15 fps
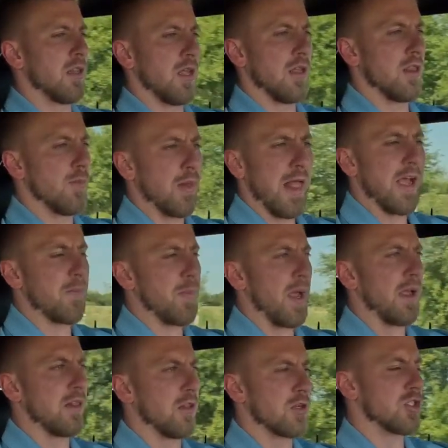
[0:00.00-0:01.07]
The black
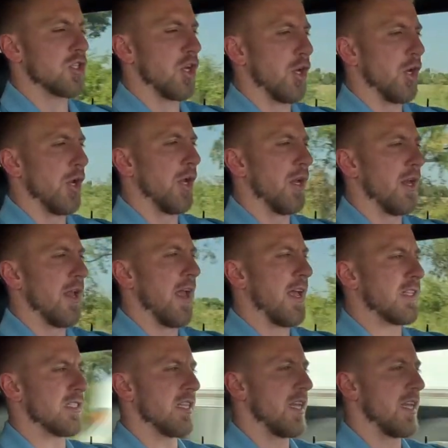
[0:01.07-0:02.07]
paint looks good. It has